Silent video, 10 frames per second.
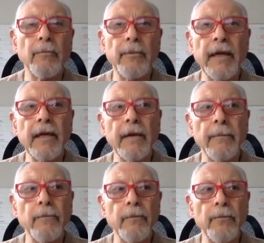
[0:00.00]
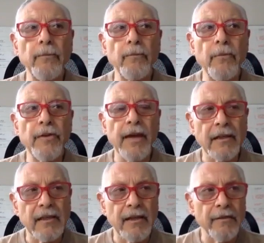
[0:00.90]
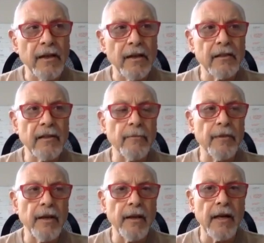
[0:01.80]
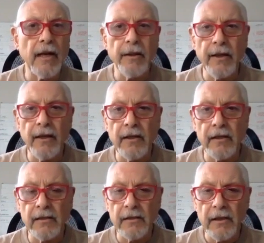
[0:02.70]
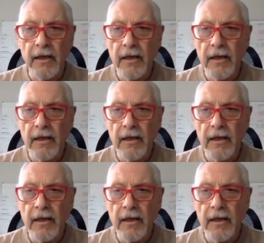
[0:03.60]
Being Thanksgiving is something that I think it's